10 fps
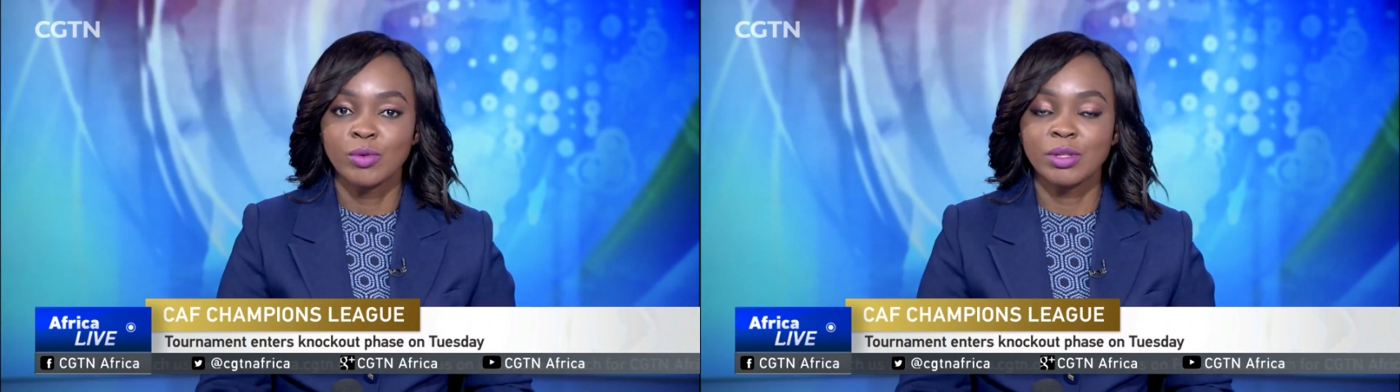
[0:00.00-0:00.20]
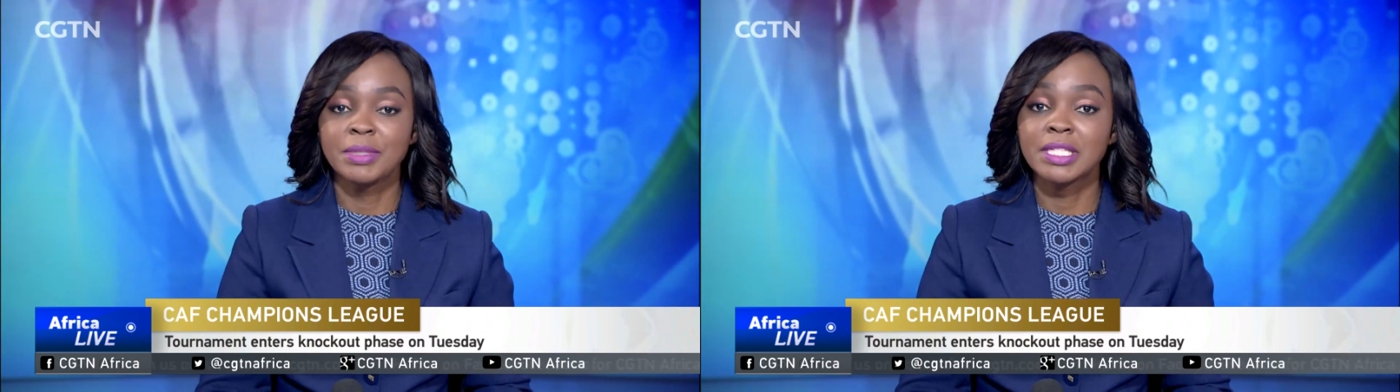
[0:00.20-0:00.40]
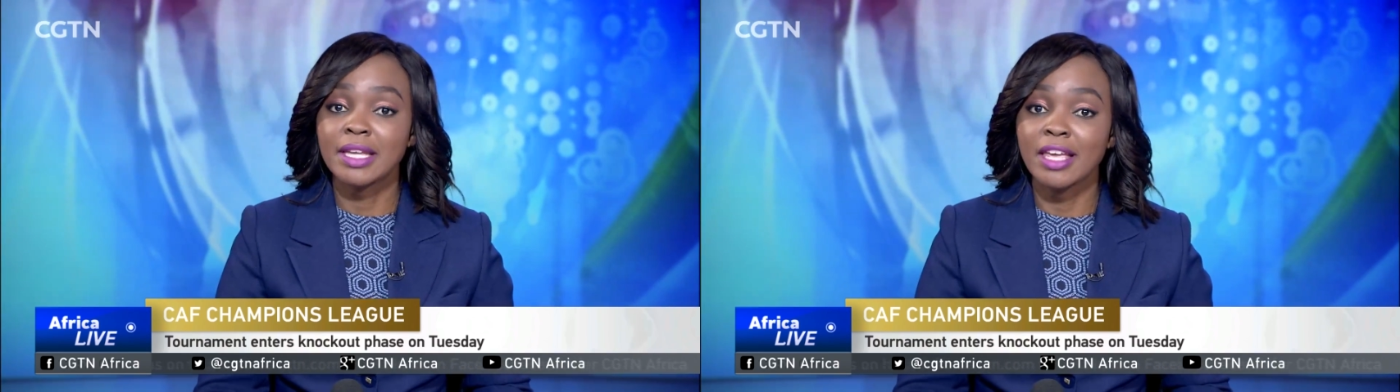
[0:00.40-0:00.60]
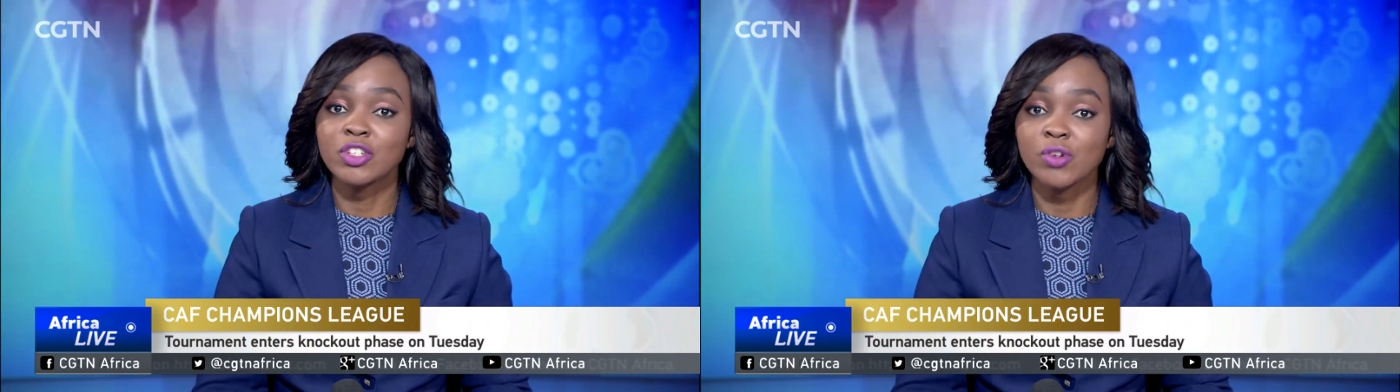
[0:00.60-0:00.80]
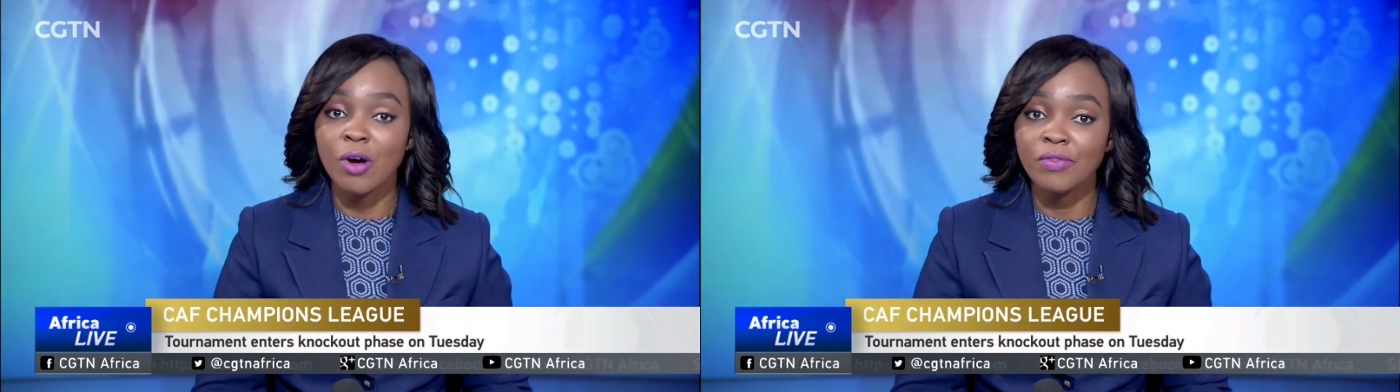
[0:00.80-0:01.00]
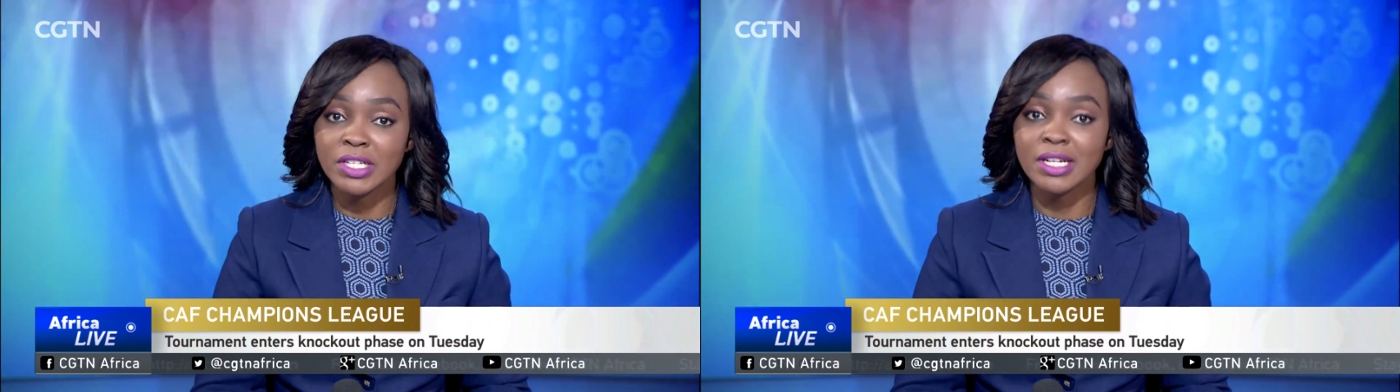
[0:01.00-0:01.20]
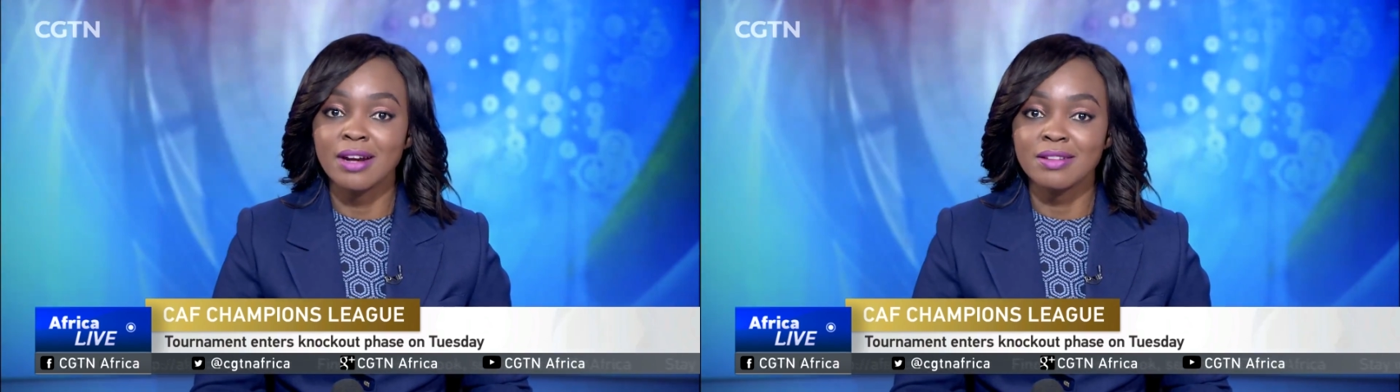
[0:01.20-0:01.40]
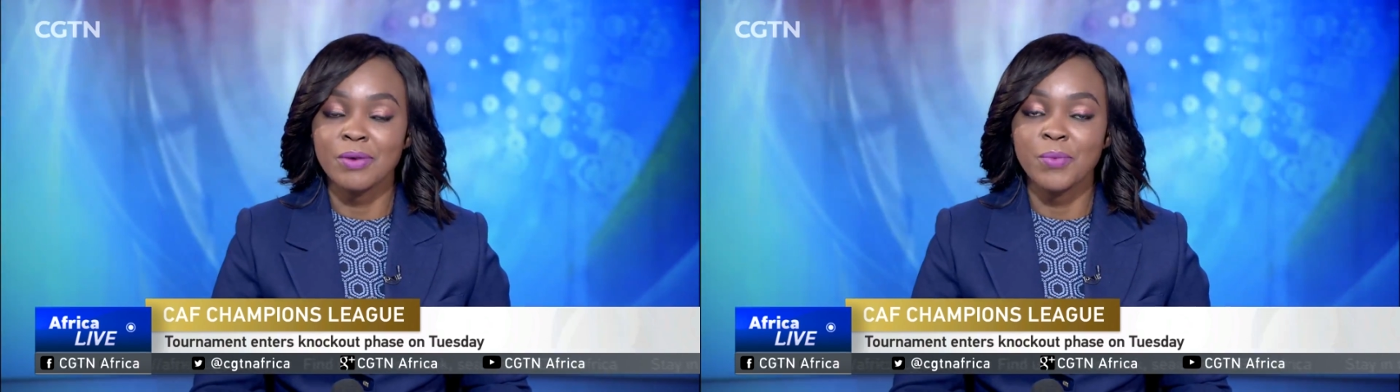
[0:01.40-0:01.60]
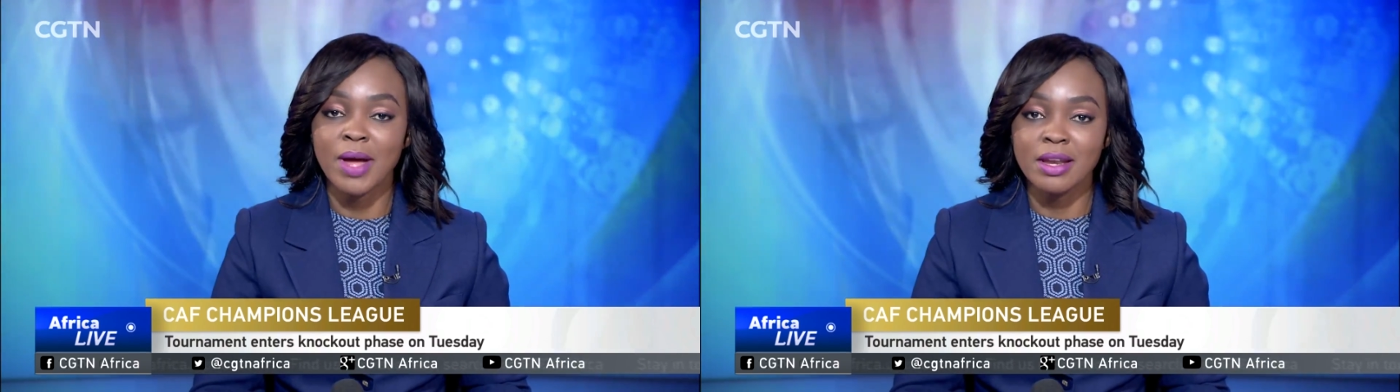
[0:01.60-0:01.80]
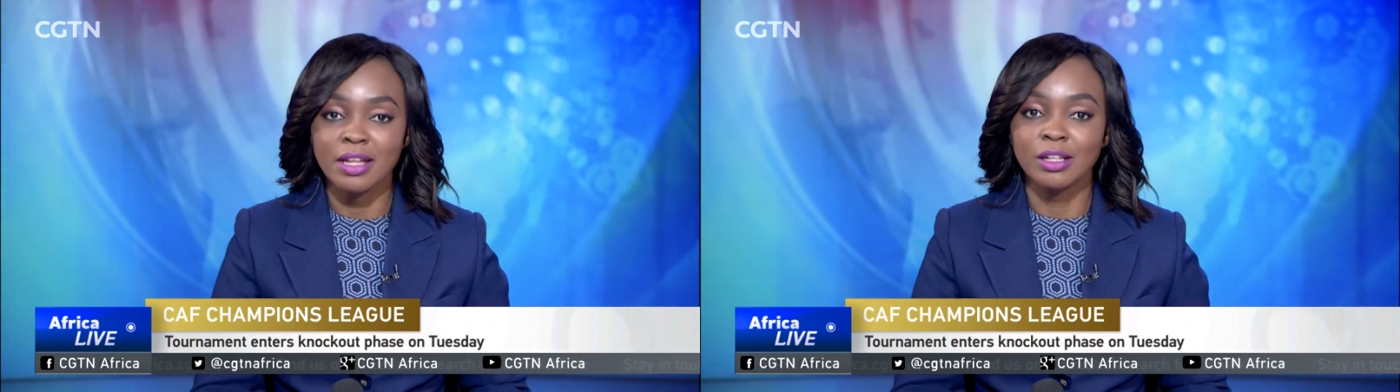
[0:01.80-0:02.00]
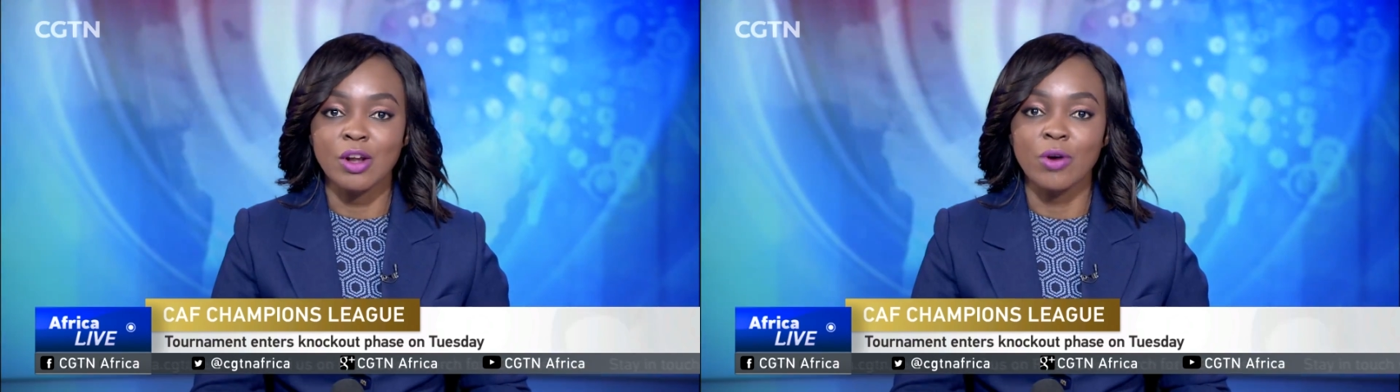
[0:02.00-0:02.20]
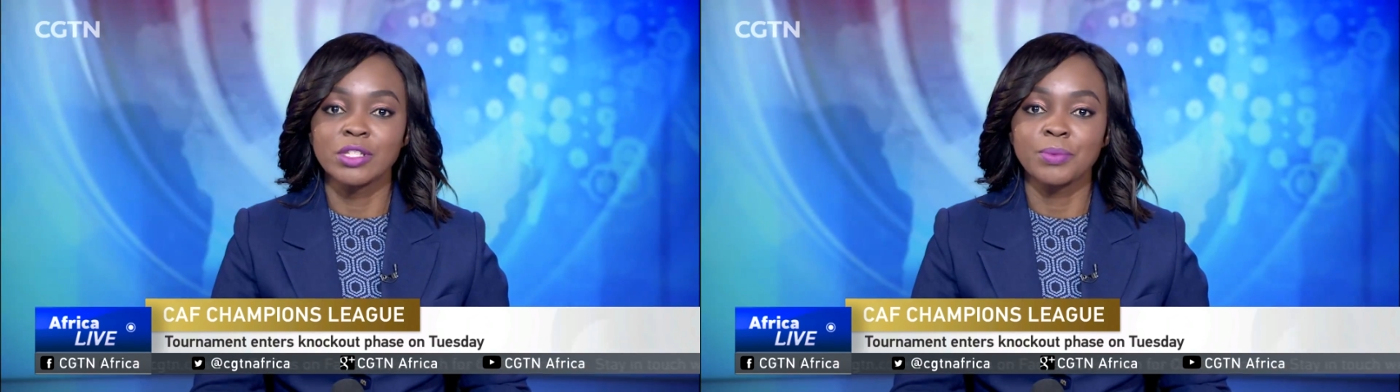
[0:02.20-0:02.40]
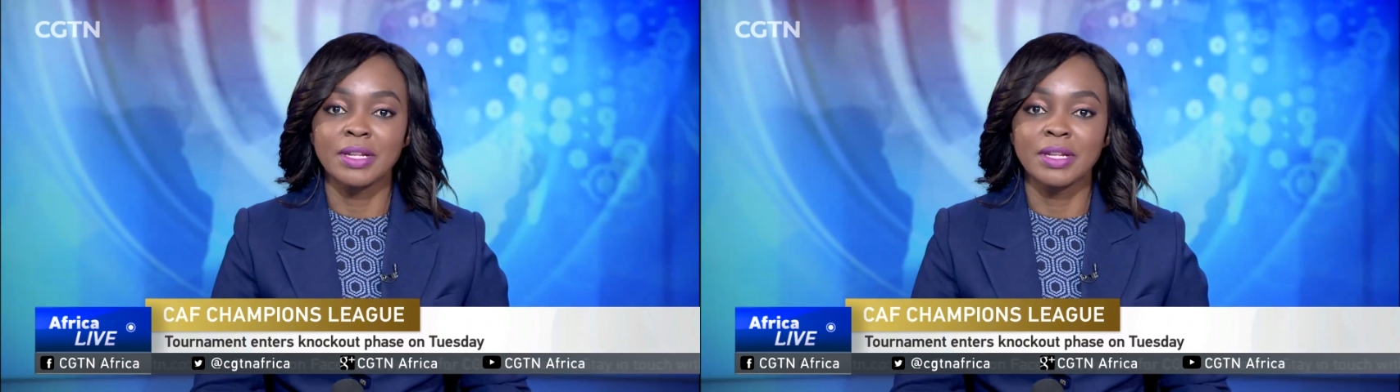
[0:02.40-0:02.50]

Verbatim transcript: will be seeking to overturn their 1-0 loss